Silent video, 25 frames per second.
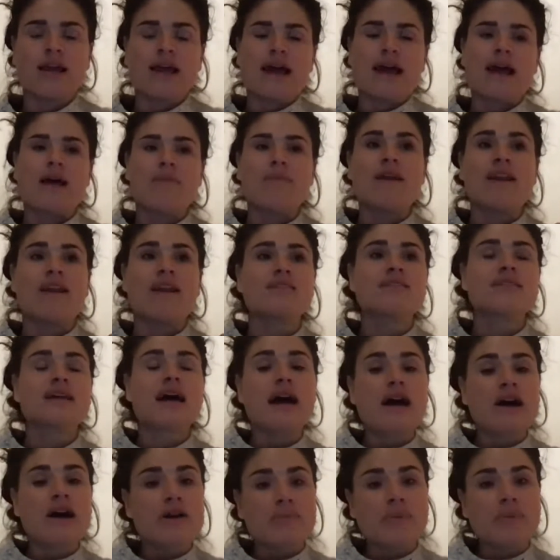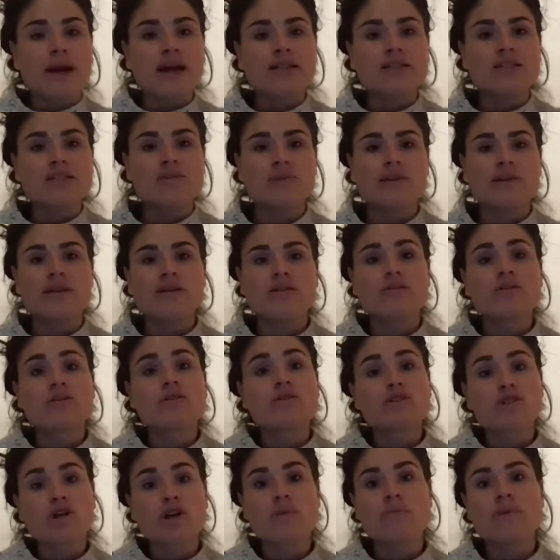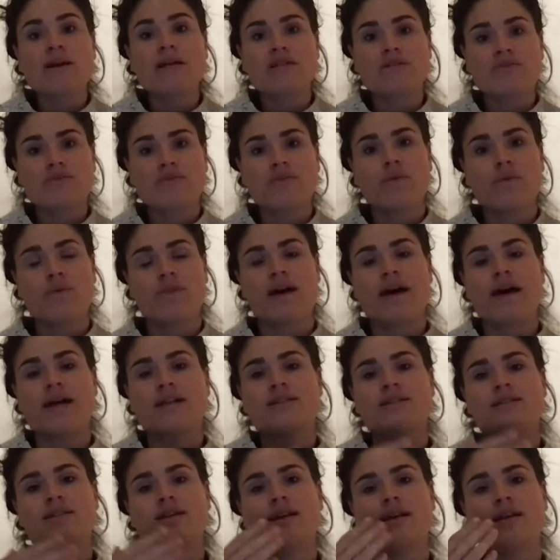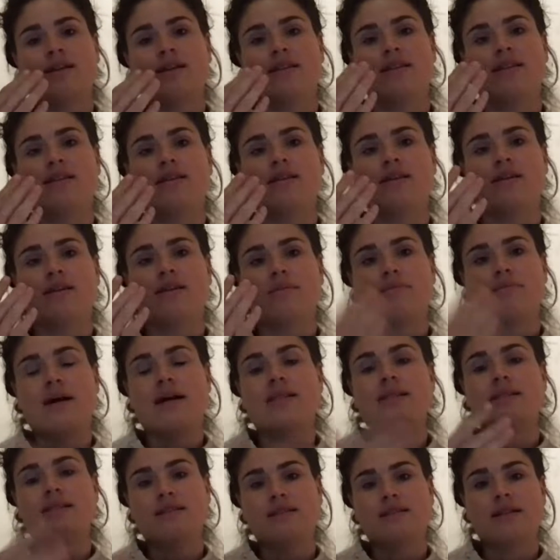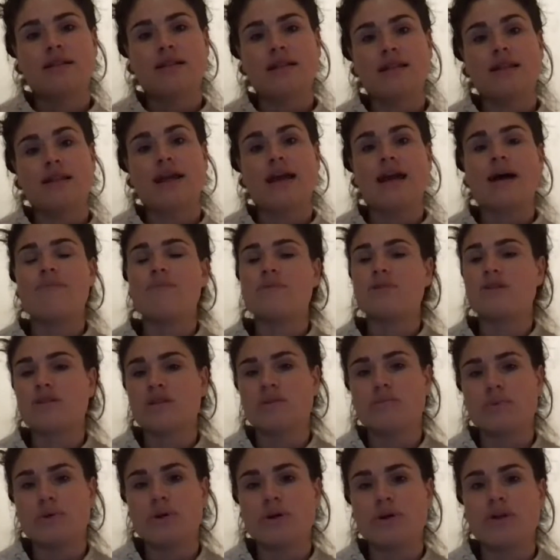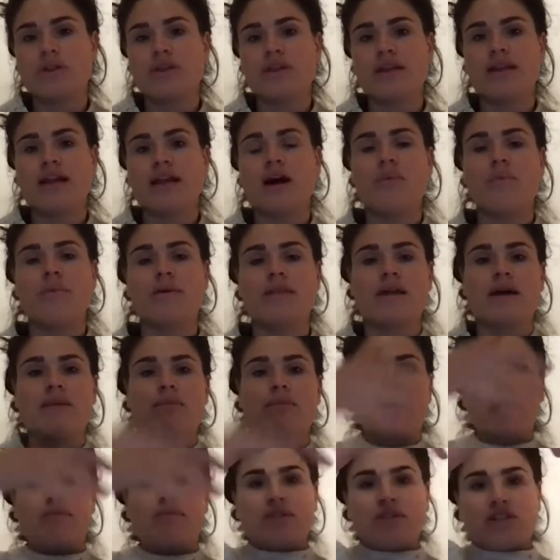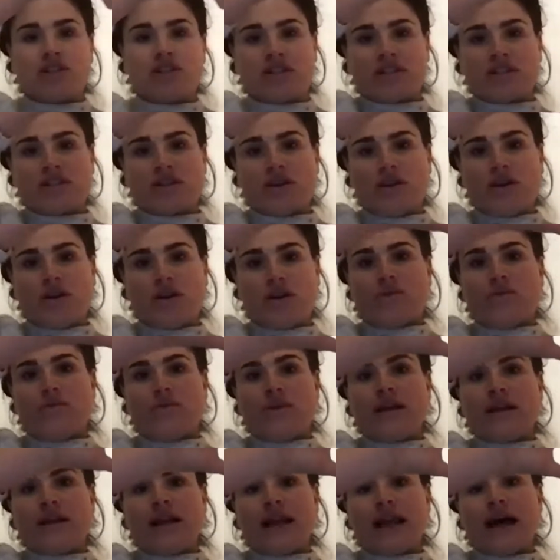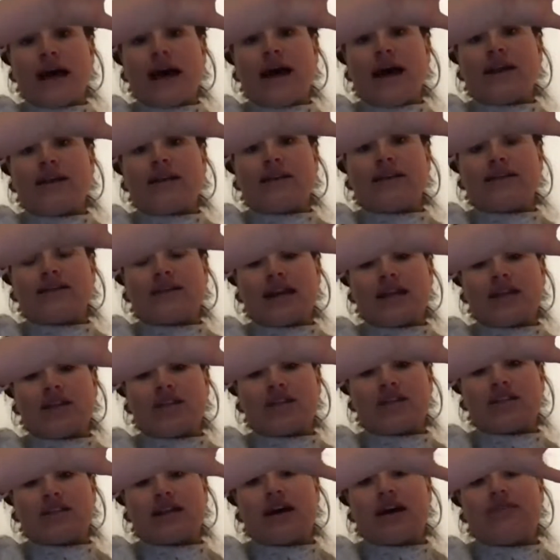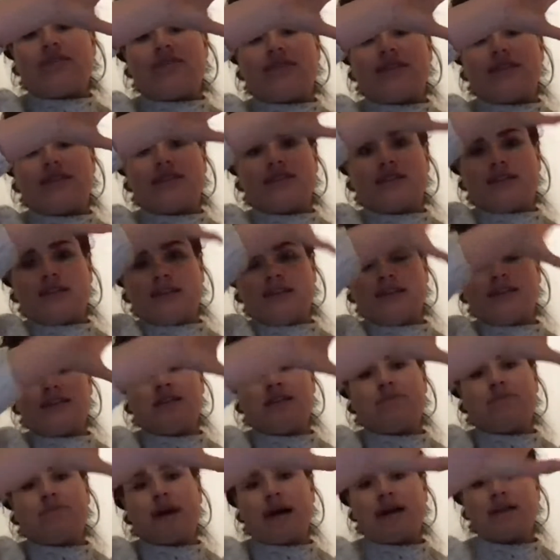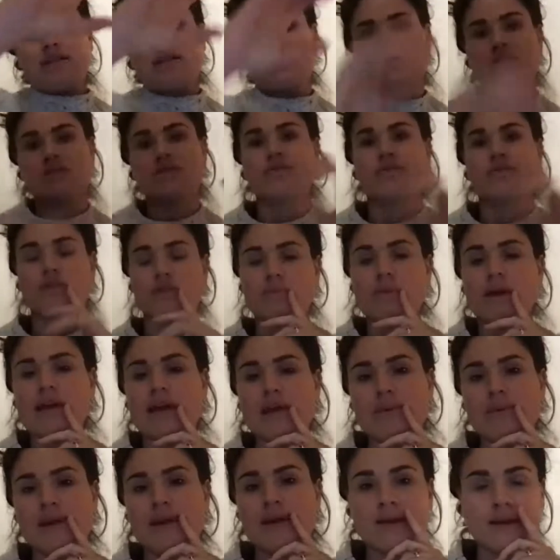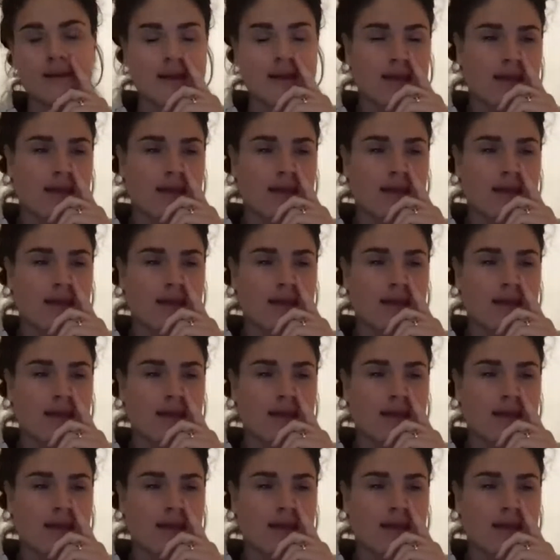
And as chiropractors, we can do so much for that in the months leading up to the birth, in helping that mom to just realign it and just have this easy passage for the baby.